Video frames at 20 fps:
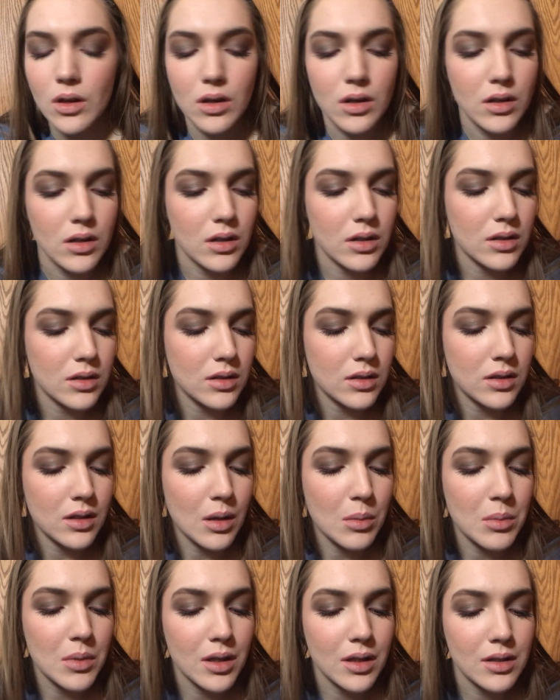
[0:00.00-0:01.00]
Or
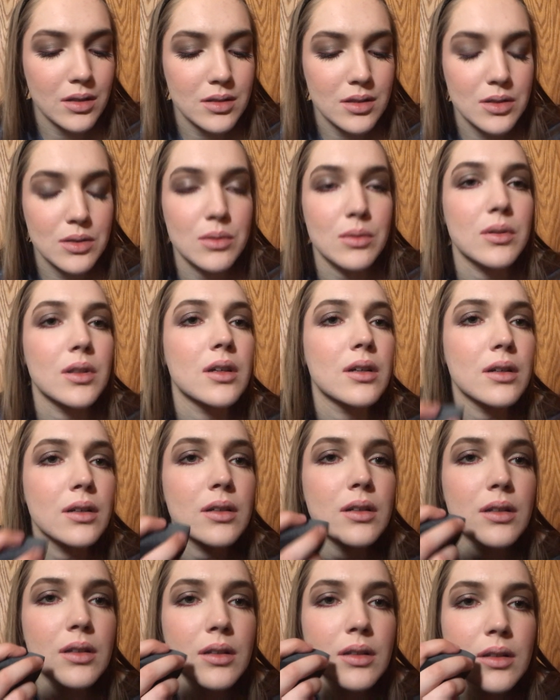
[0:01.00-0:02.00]
coming to
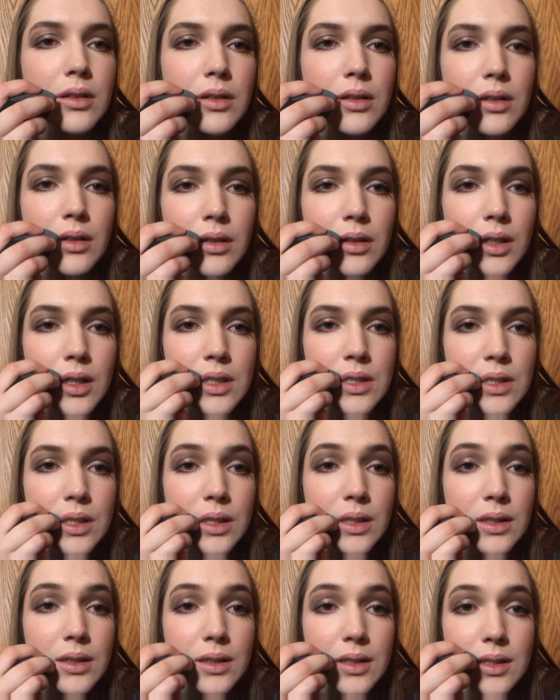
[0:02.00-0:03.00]
their, or
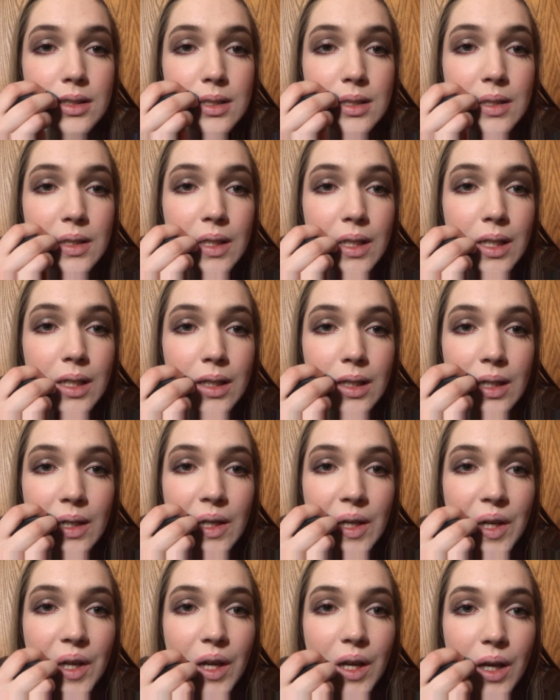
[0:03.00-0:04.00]
actually
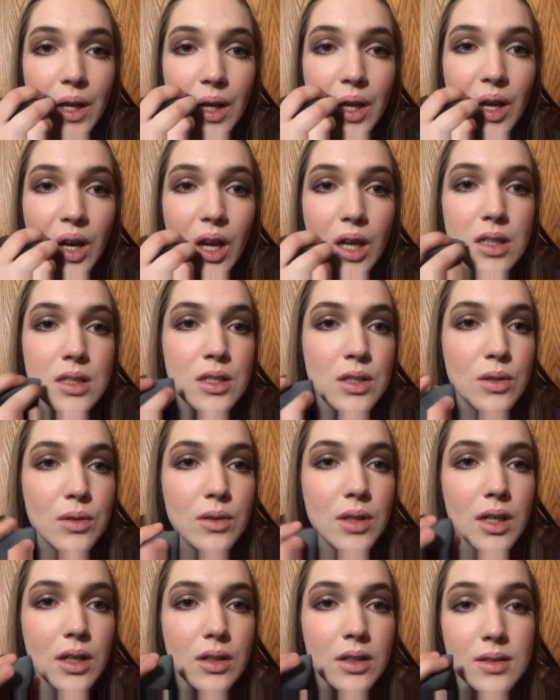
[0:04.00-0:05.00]
listening
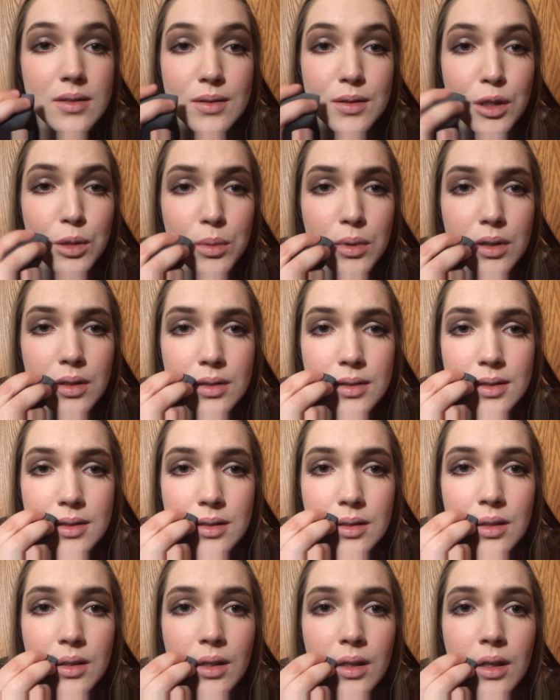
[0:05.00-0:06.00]
to their
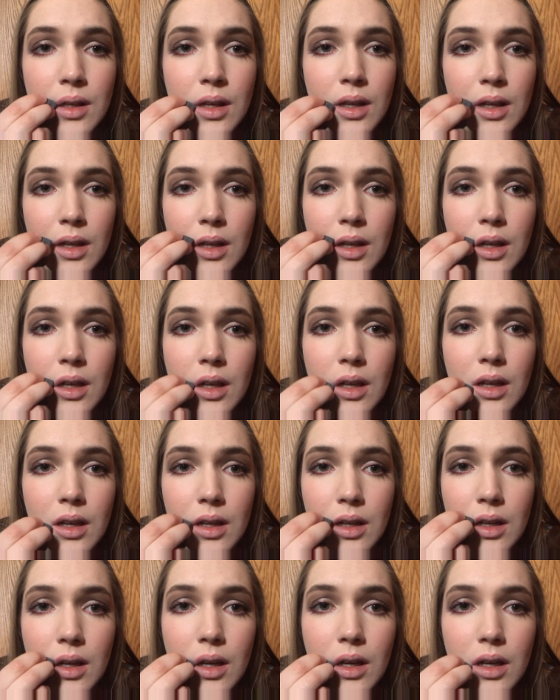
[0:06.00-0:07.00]
consumers
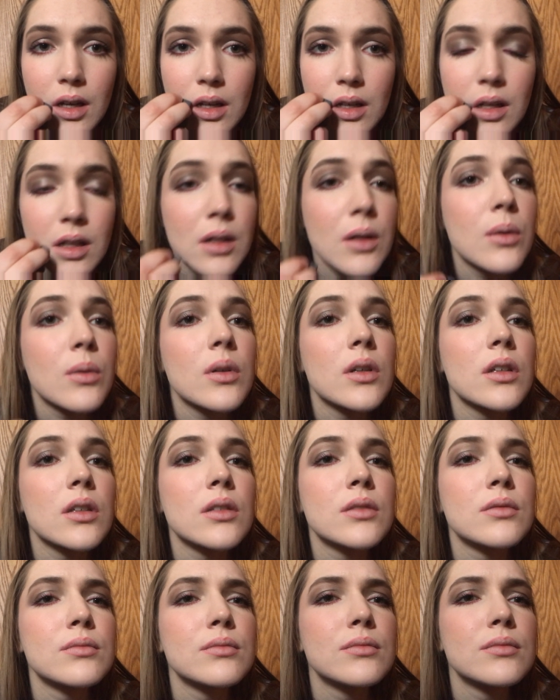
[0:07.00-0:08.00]
in a
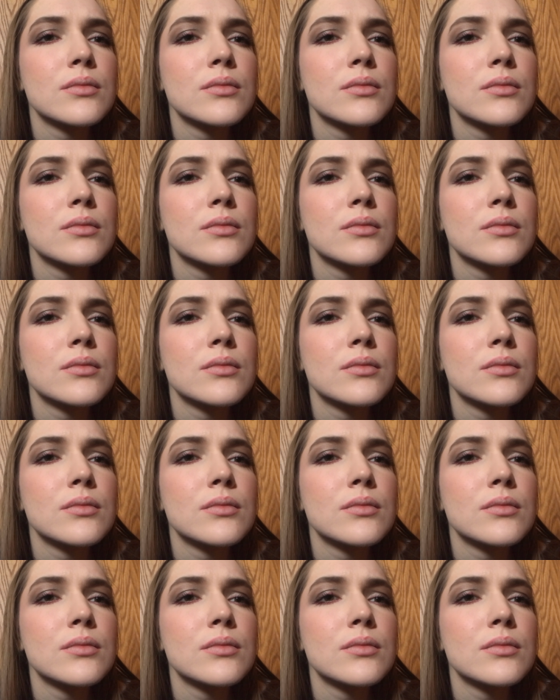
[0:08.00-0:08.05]
way.